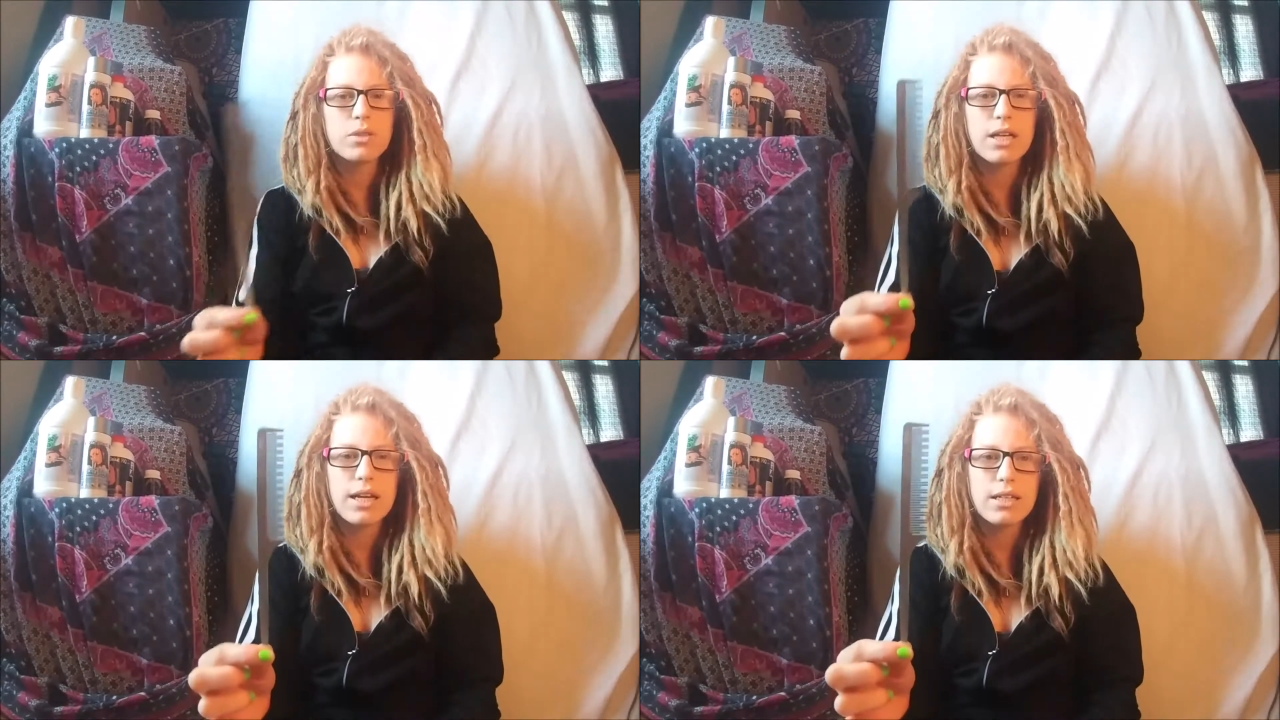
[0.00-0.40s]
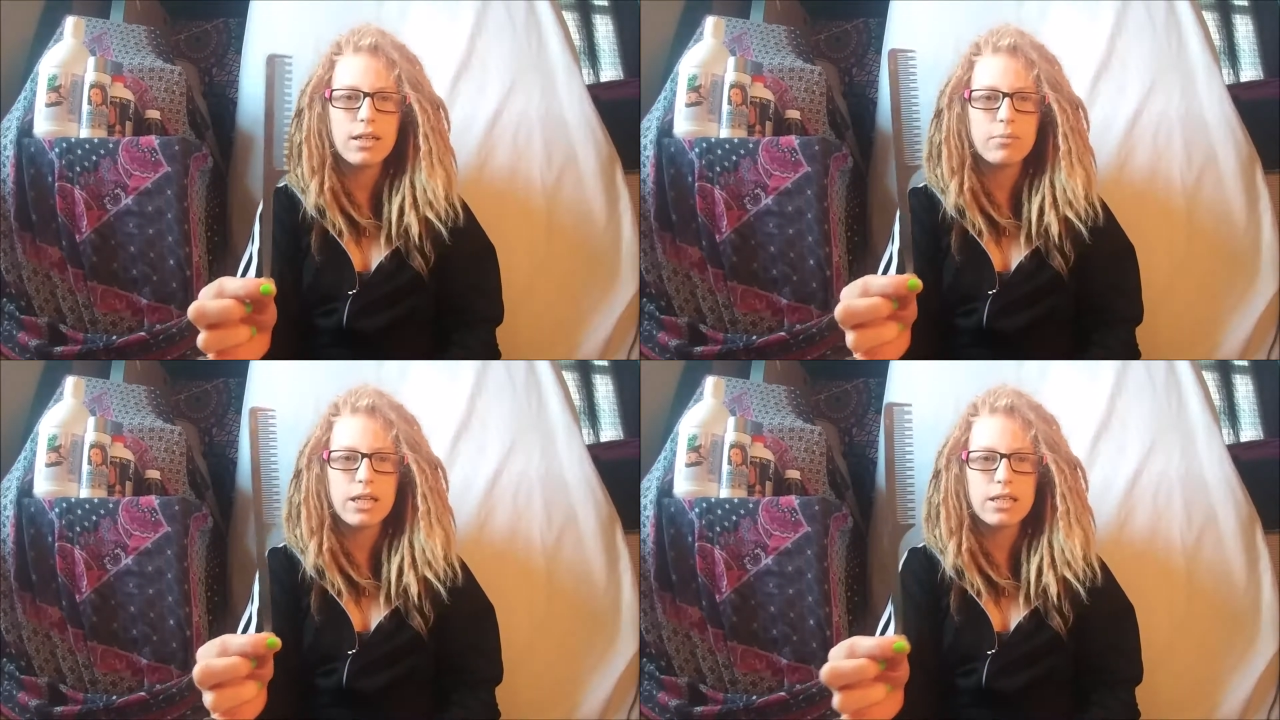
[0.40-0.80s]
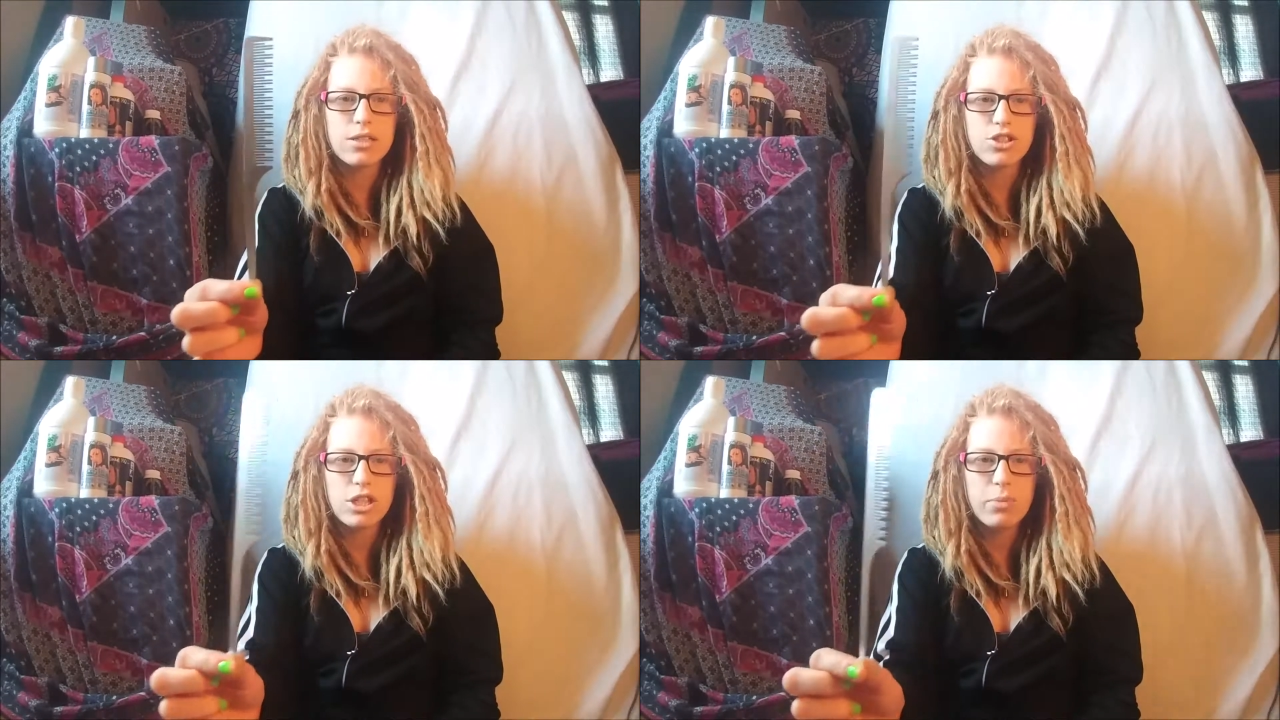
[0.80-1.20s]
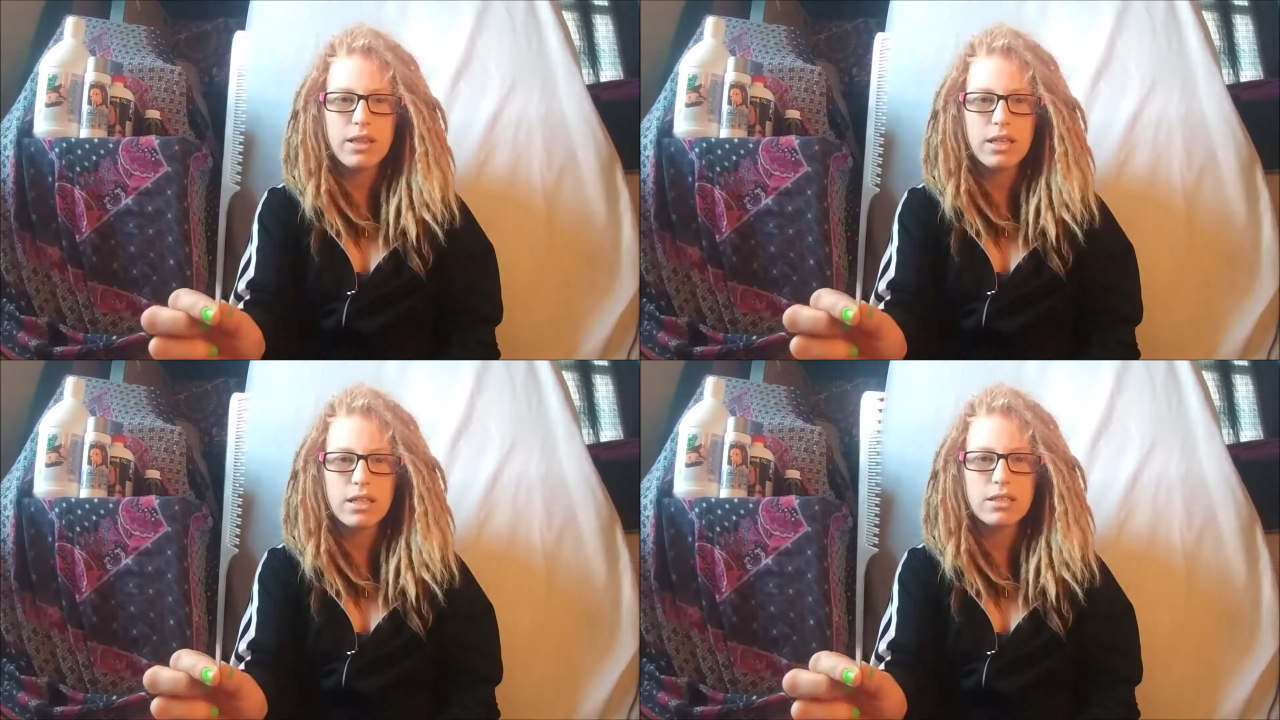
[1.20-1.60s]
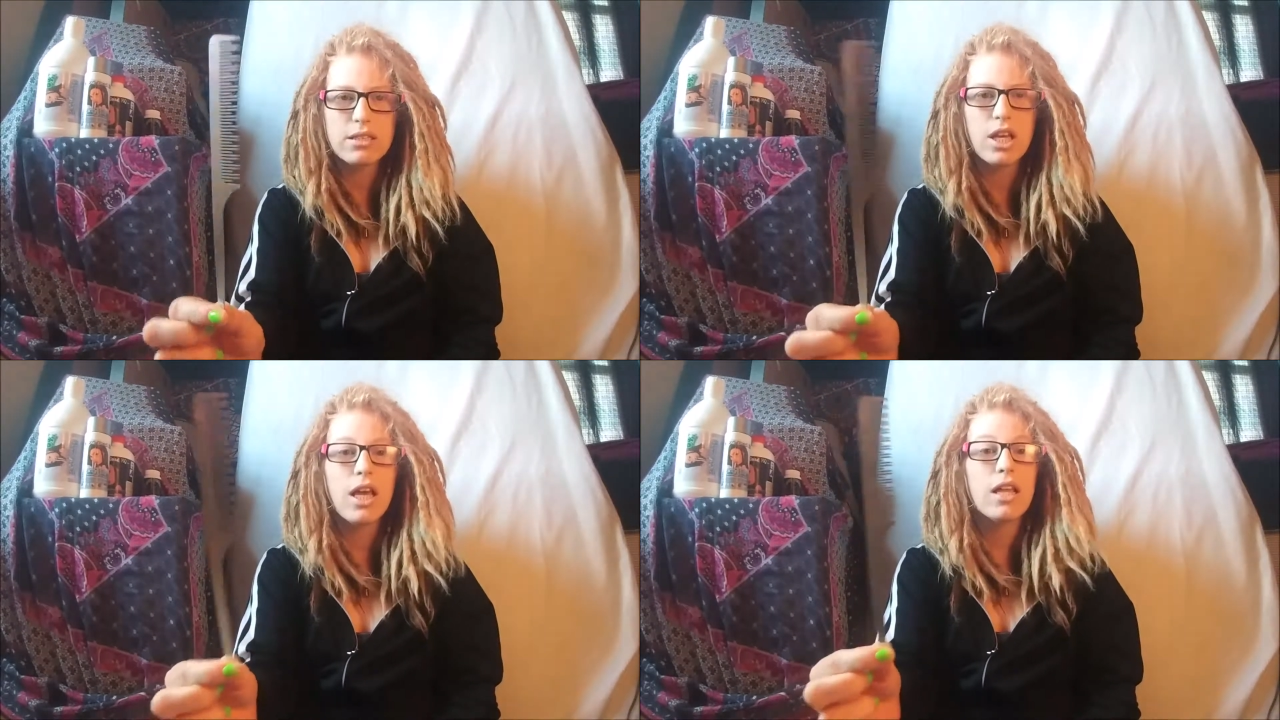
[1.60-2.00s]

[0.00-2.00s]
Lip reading: that I ended up getting these cheapy things.